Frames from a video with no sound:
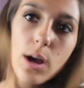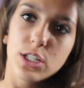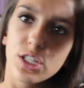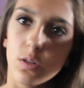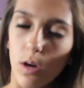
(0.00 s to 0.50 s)

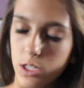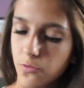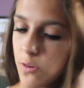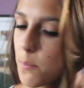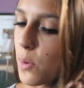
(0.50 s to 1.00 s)
question was
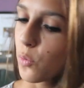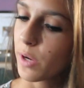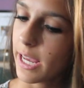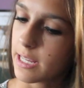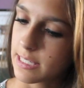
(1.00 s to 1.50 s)
from
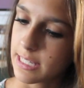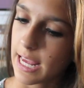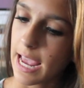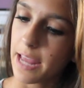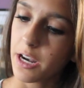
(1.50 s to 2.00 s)
Maria
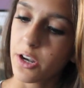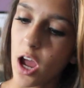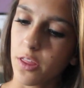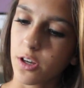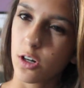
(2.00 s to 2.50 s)
C. And
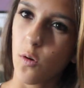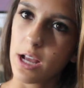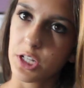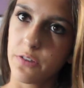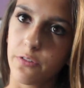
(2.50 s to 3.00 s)
another
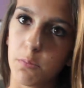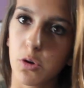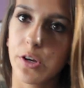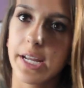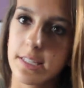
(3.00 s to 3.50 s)
question from
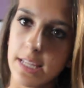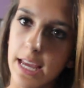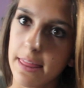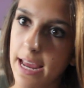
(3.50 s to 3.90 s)
Maria C.